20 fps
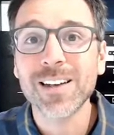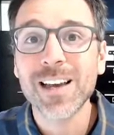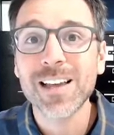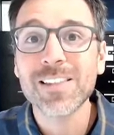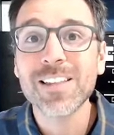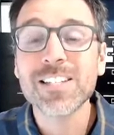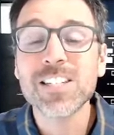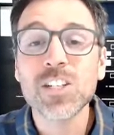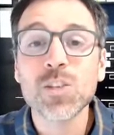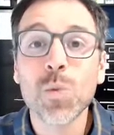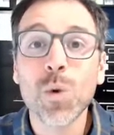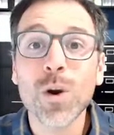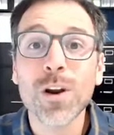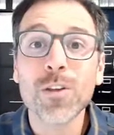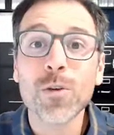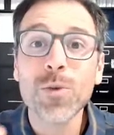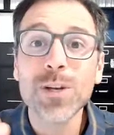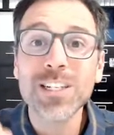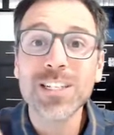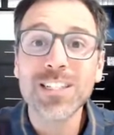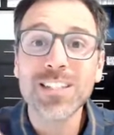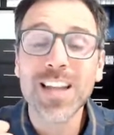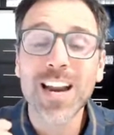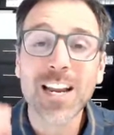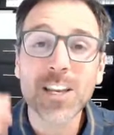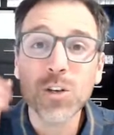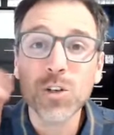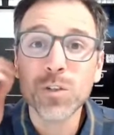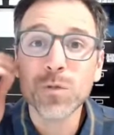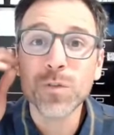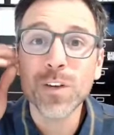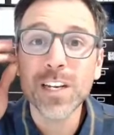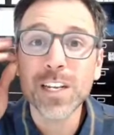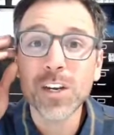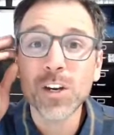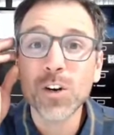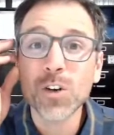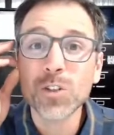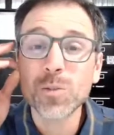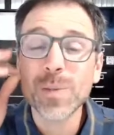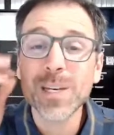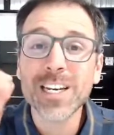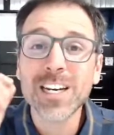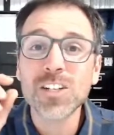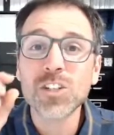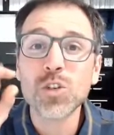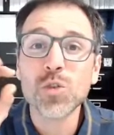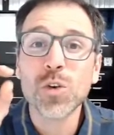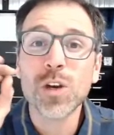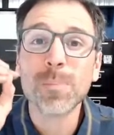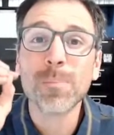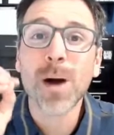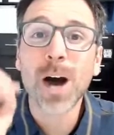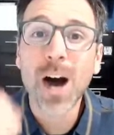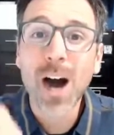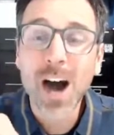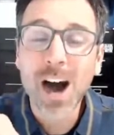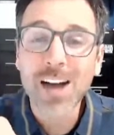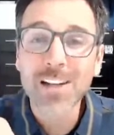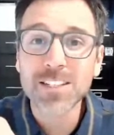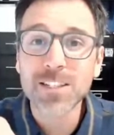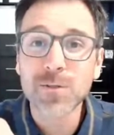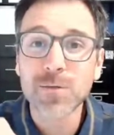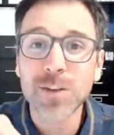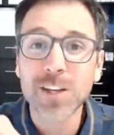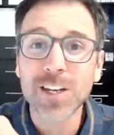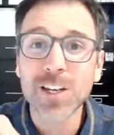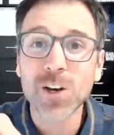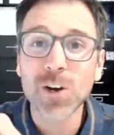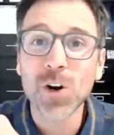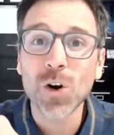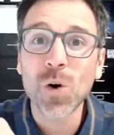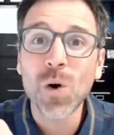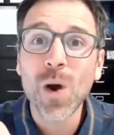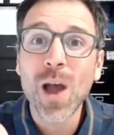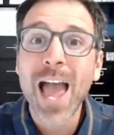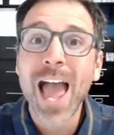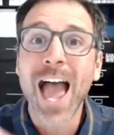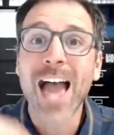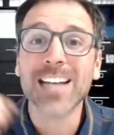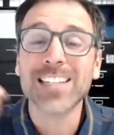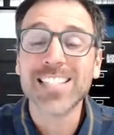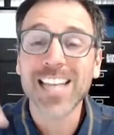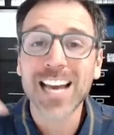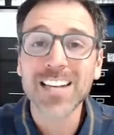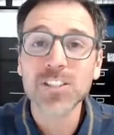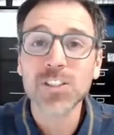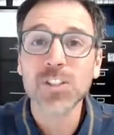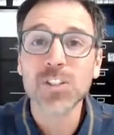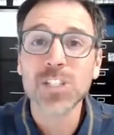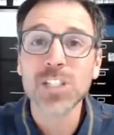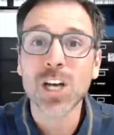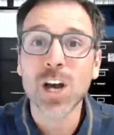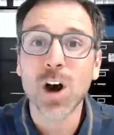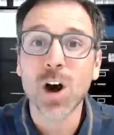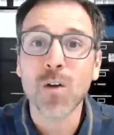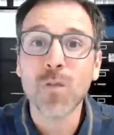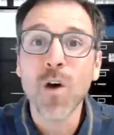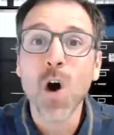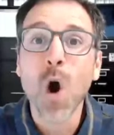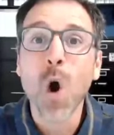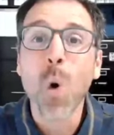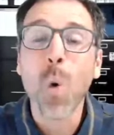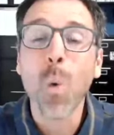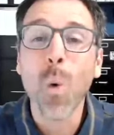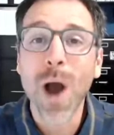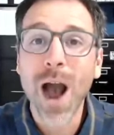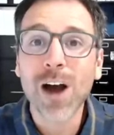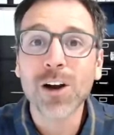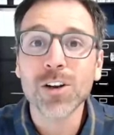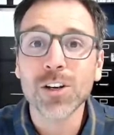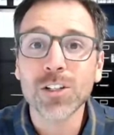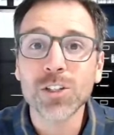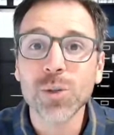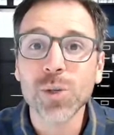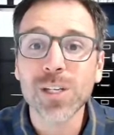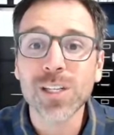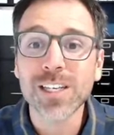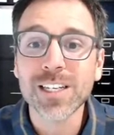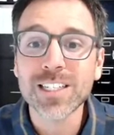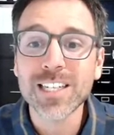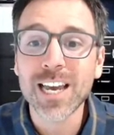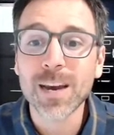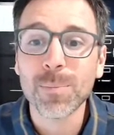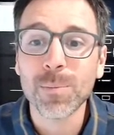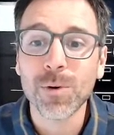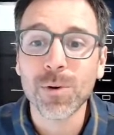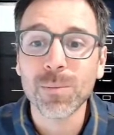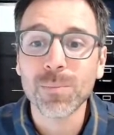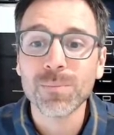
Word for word: This is one of the reasons that I use videos because you can pause the video and test yourself while you're doing the example.